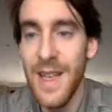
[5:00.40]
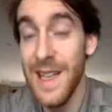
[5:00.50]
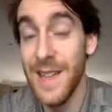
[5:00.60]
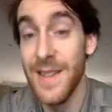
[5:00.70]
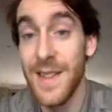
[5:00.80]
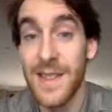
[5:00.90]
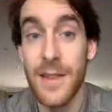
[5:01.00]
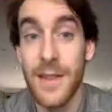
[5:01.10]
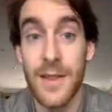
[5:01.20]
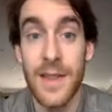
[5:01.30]
in this
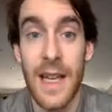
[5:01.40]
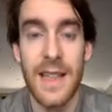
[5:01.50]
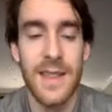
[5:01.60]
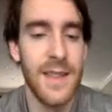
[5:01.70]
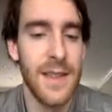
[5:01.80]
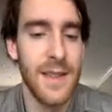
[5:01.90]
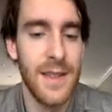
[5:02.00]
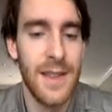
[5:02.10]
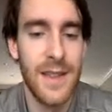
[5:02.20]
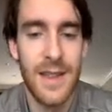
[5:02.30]
little test.
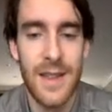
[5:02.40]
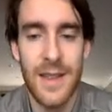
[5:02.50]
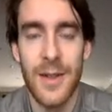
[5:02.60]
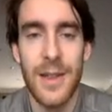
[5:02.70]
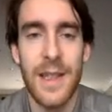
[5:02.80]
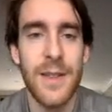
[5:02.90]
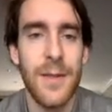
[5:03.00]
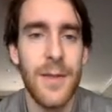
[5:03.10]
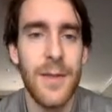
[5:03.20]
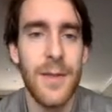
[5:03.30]
Okay, so
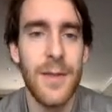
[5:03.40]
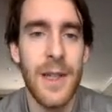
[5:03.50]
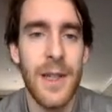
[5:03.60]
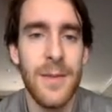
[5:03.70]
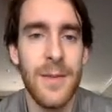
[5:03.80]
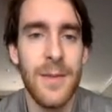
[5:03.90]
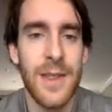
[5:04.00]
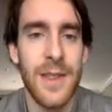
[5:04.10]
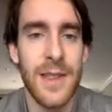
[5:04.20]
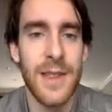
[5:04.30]
if you want to come
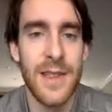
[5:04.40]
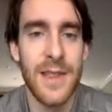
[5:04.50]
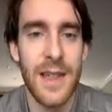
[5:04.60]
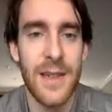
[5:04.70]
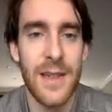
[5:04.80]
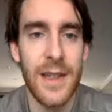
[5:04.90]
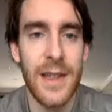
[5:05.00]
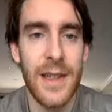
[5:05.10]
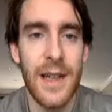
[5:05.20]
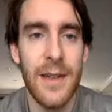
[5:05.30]
to this site right
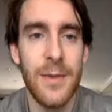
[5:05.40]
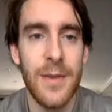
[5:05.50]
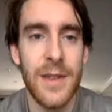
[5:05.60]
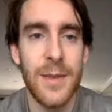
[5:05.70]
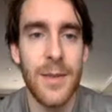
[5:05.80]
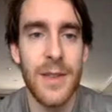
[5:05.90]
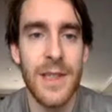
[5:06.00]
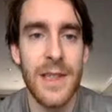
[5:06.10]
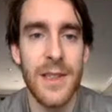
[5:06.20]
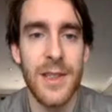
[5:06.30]
now,
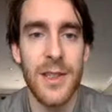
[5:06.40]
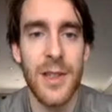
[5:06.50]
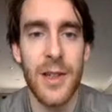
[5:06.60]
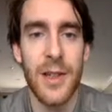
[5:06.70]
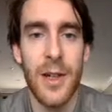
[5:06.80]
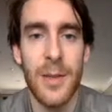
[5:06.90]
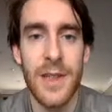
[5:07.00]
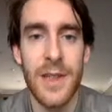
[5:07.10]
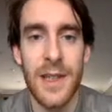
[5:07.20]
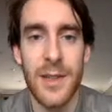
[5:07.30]

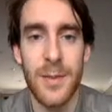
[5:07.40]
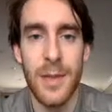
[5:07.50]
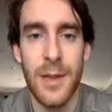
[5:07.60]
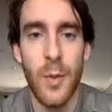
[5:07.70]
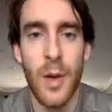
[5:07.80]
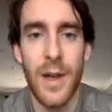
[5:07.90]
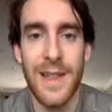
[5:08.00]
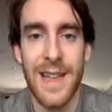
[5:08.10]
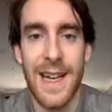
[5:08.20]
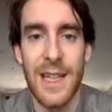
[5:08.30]

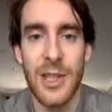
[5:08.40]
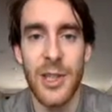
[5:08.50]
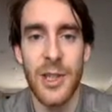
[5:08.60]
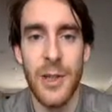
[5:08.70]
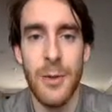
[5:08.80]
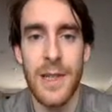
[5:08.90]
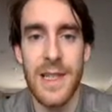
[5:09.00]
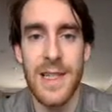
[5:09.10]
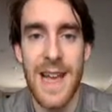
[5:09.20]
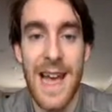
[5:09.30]

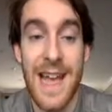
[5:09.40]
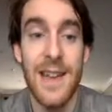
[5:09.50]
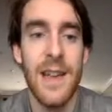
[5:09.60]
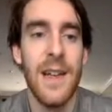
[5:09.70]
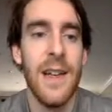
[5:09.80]
professormontyenglish.com/b1-unit10,